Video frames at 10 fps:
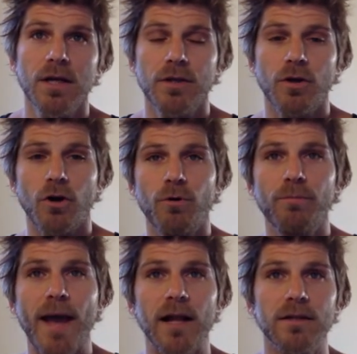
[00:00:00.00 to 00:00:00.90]
Your hormone
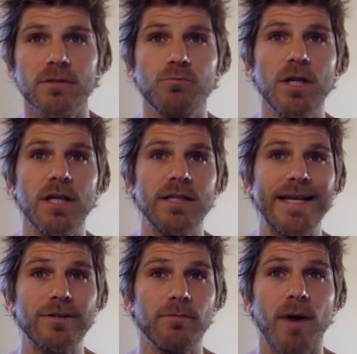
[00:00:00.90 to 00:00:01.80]
balance really
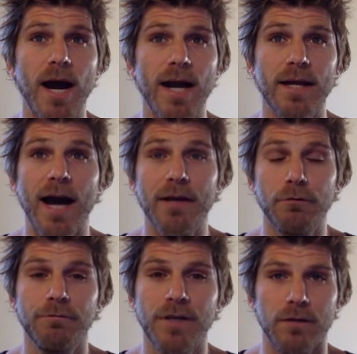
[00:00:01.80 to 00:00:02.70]
determine how
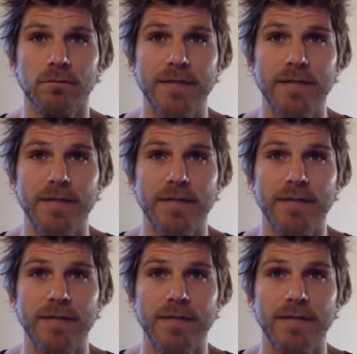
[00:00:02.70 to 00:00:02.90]
you feel.